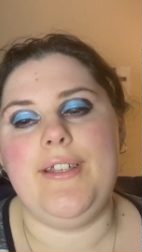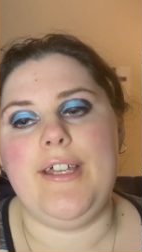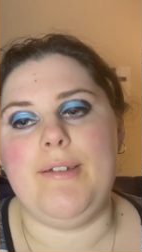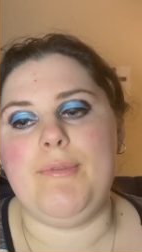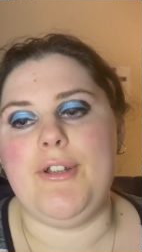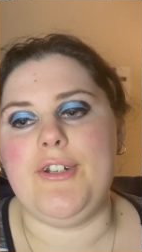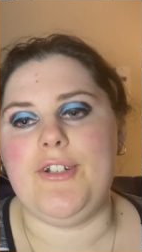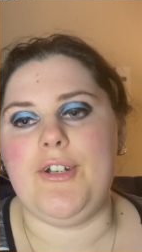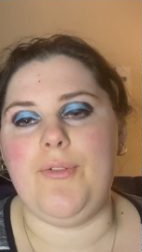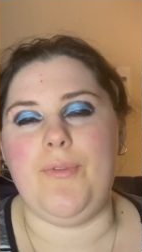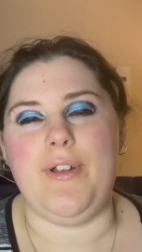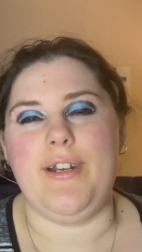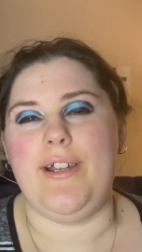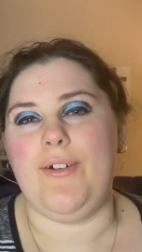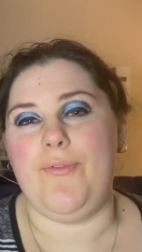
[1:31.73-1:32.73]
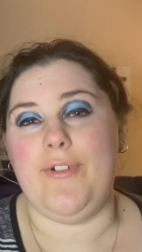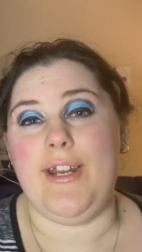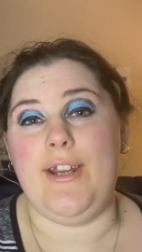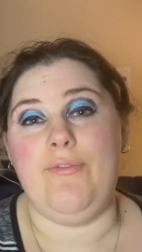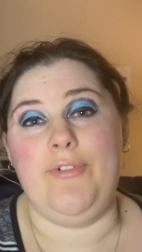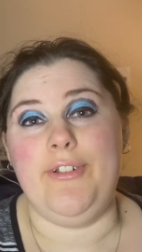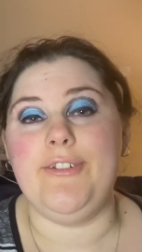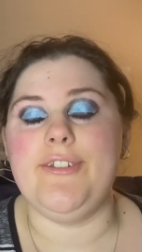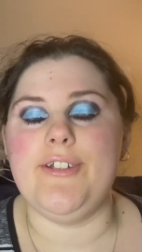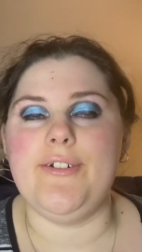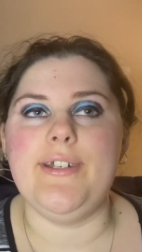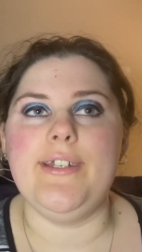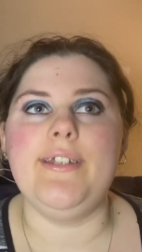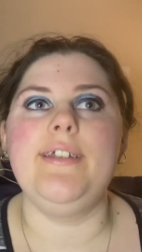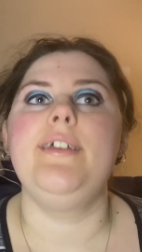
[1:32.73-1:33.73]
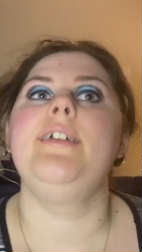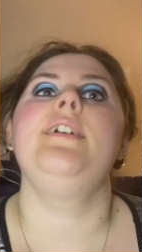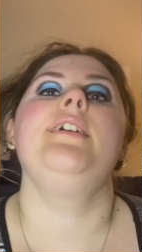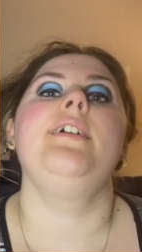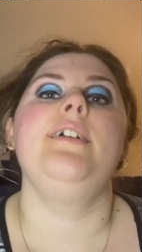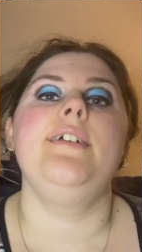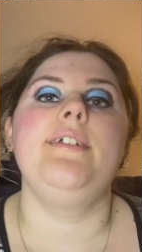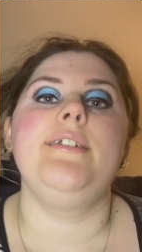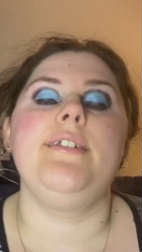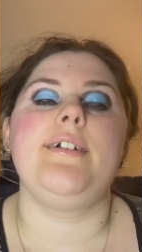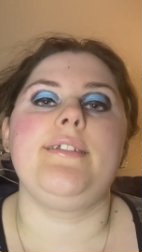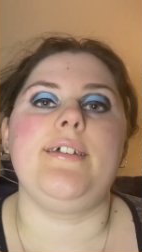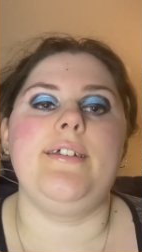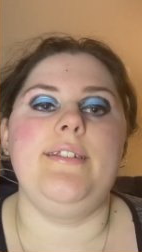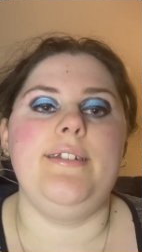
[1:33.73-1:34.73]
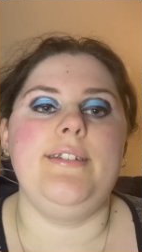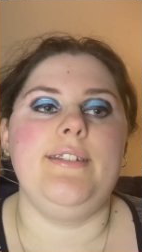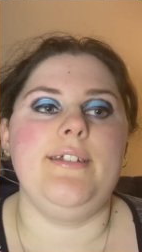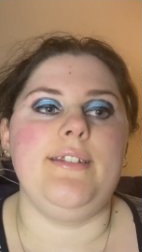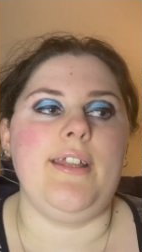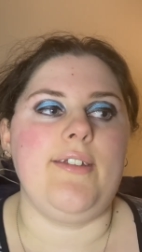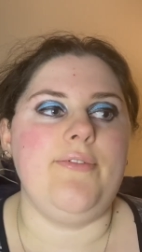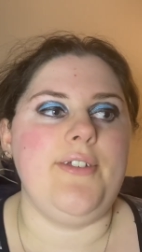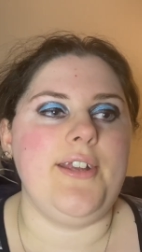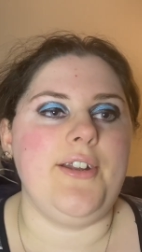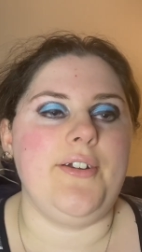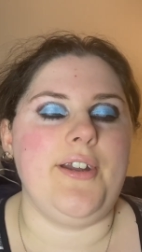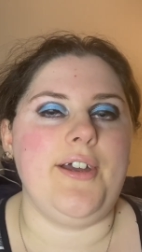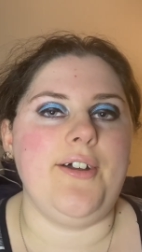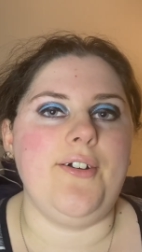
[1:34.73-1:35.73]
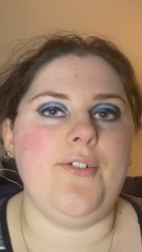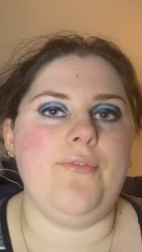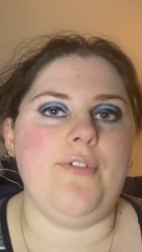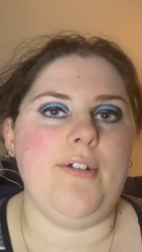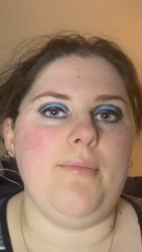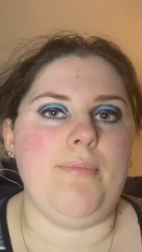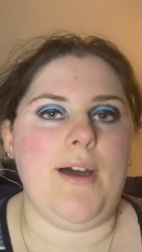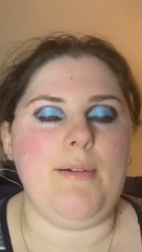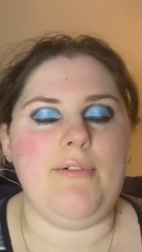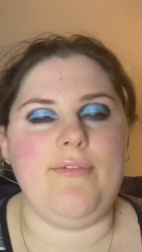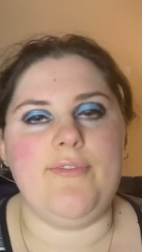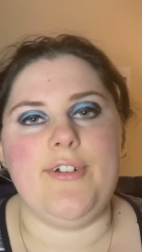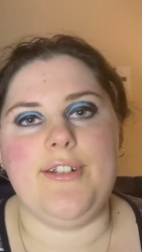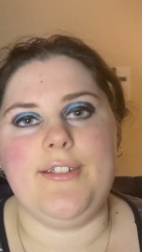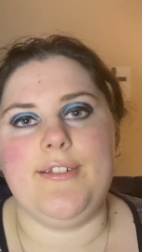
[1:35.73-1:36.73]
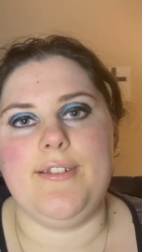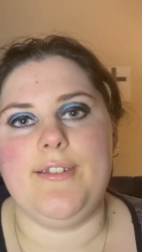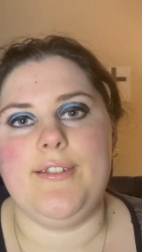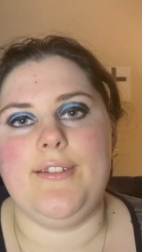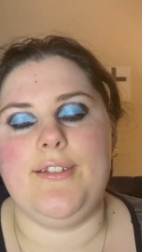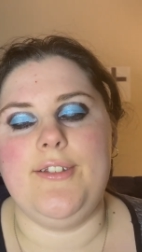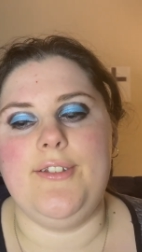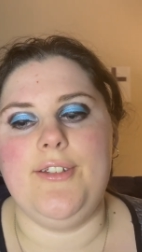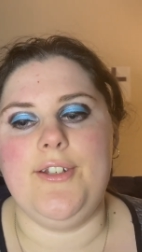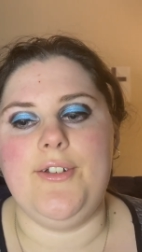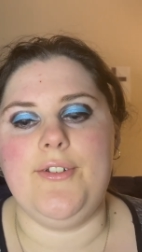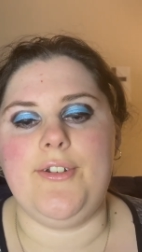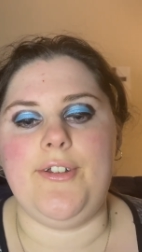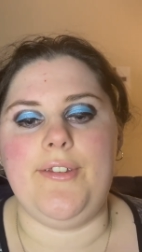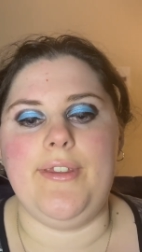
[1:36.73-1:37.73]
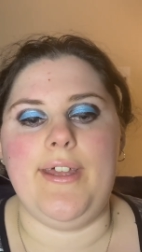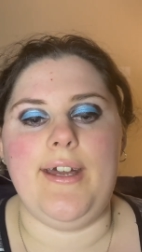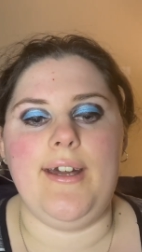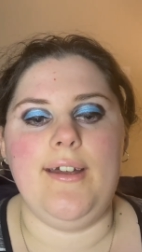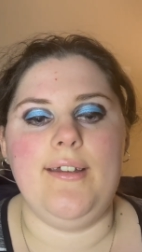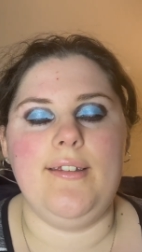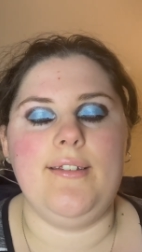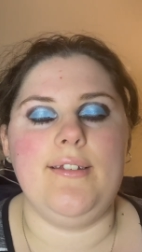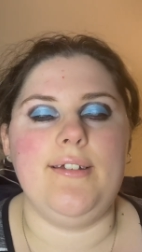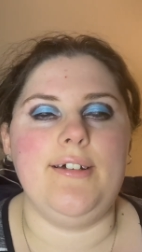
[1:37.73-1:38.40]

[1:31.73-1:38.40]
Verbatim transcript: I'm not sure when I, when I will do it because I need to like figure out what Bible verses to do and all that.